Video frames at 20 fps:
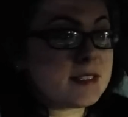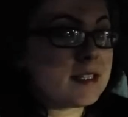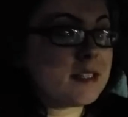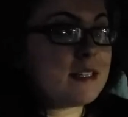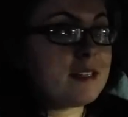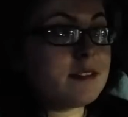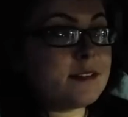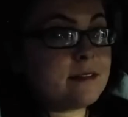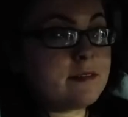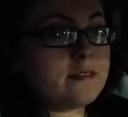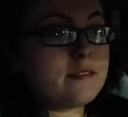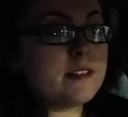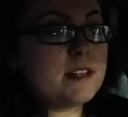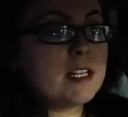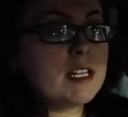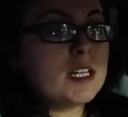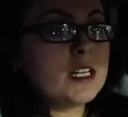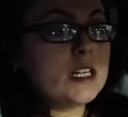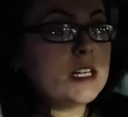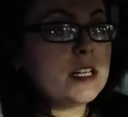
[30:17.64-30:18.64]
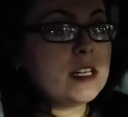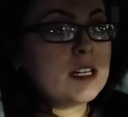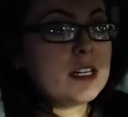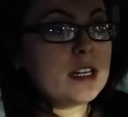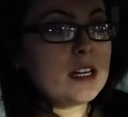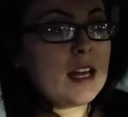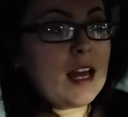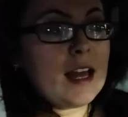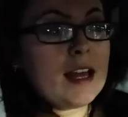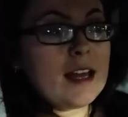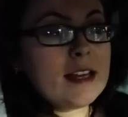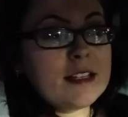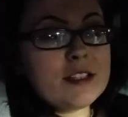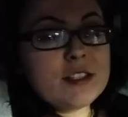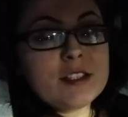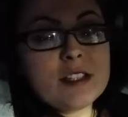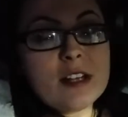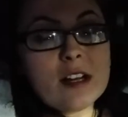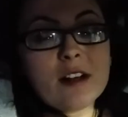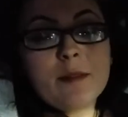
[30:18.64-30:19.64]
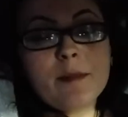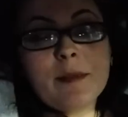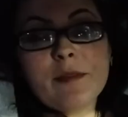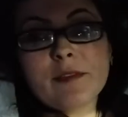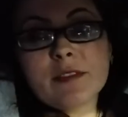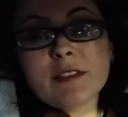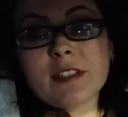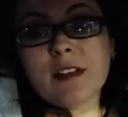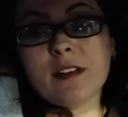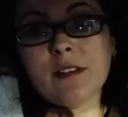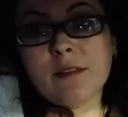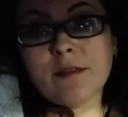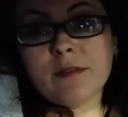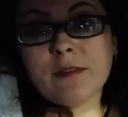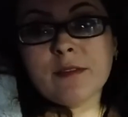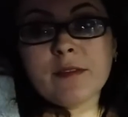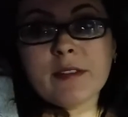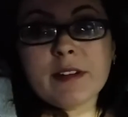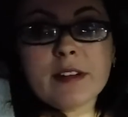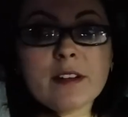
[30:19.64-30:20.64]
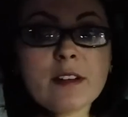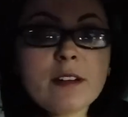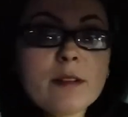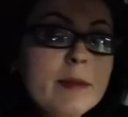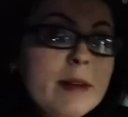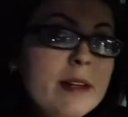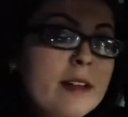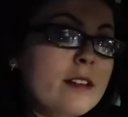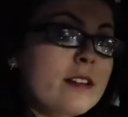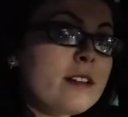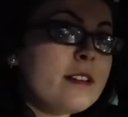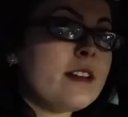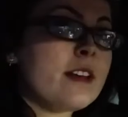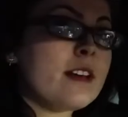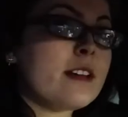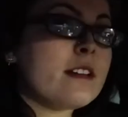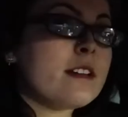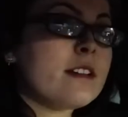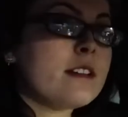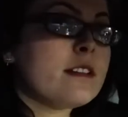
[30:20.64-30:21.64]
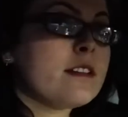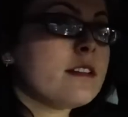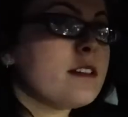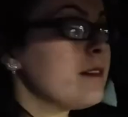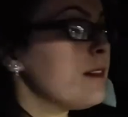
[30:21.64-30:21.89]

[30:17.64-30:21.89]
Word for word: and if I, it's just not going to be for sale for very long. Man, look at that. Look